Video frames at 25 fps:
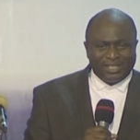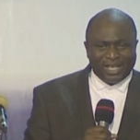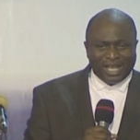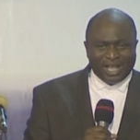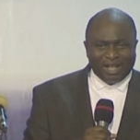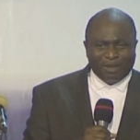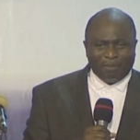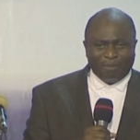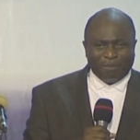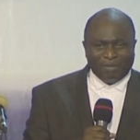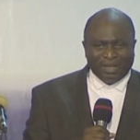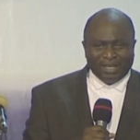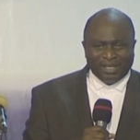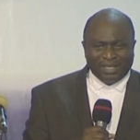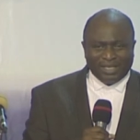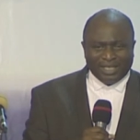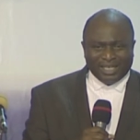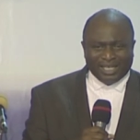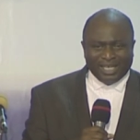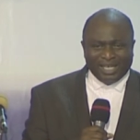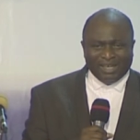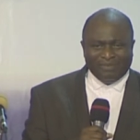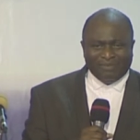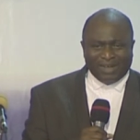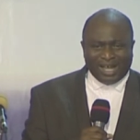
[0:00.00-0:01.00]
Help me.
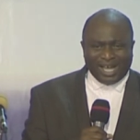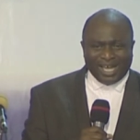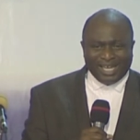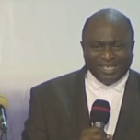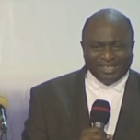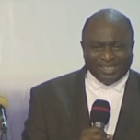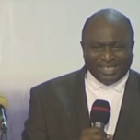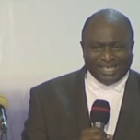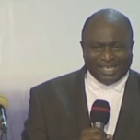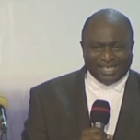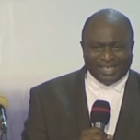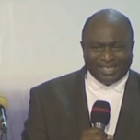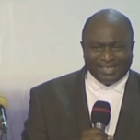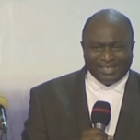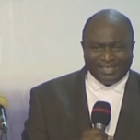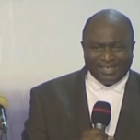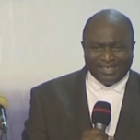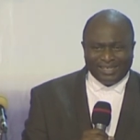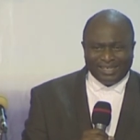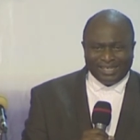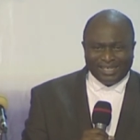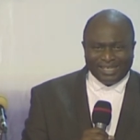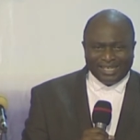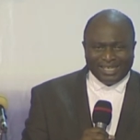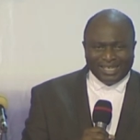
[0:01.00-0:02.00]
Give I thee.
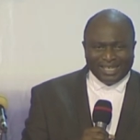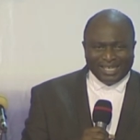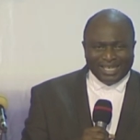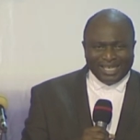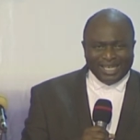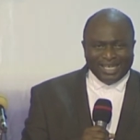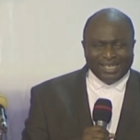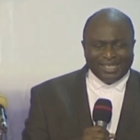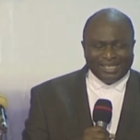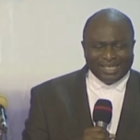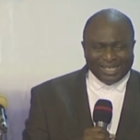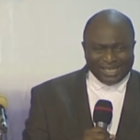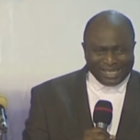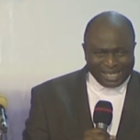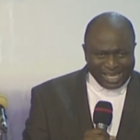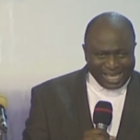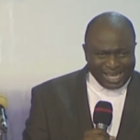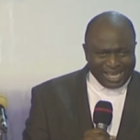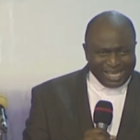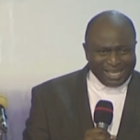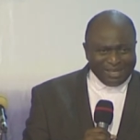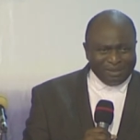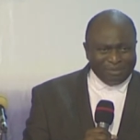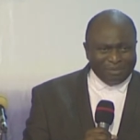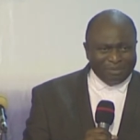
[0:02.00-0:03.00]
In the
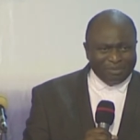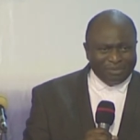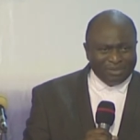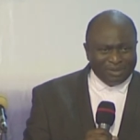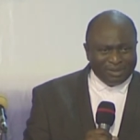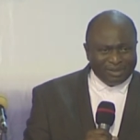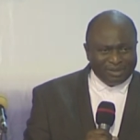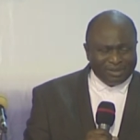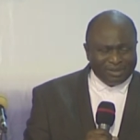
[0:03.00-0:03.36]
name,